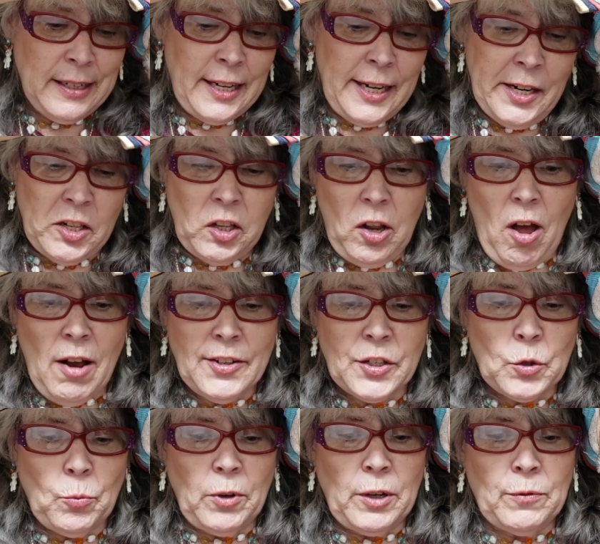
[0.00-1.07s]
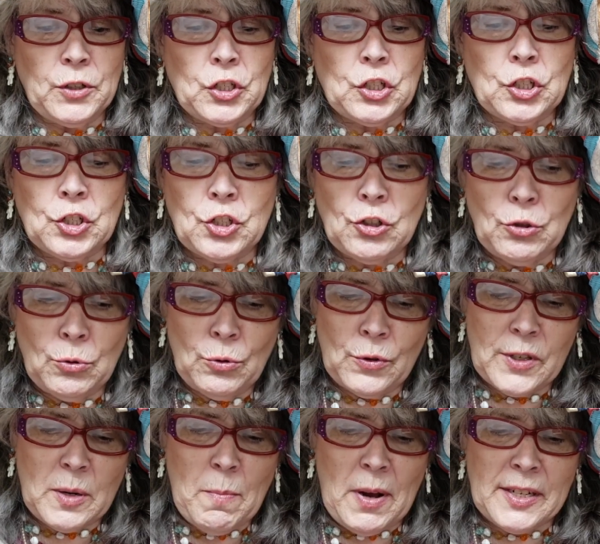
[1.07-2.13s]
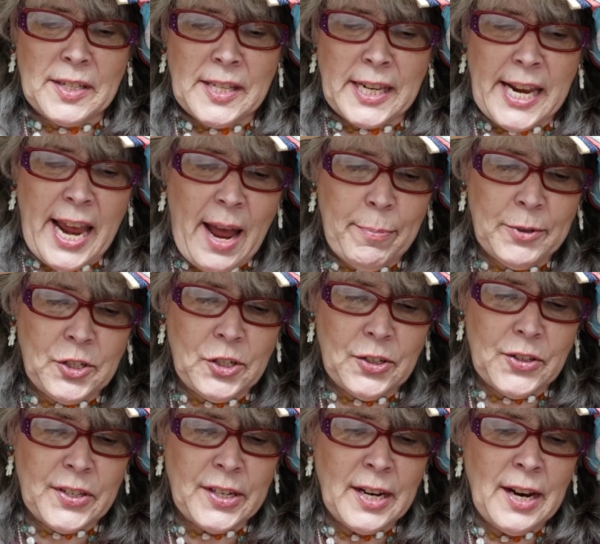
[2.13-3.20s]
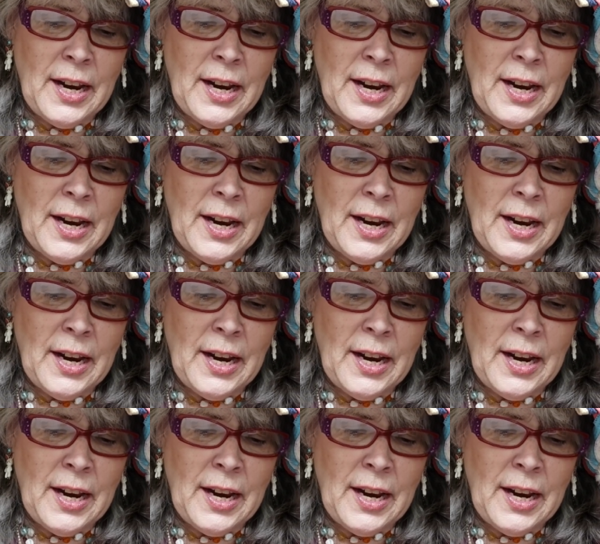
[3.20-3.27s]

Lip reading: He lost one of his shoes amongst the cabbages,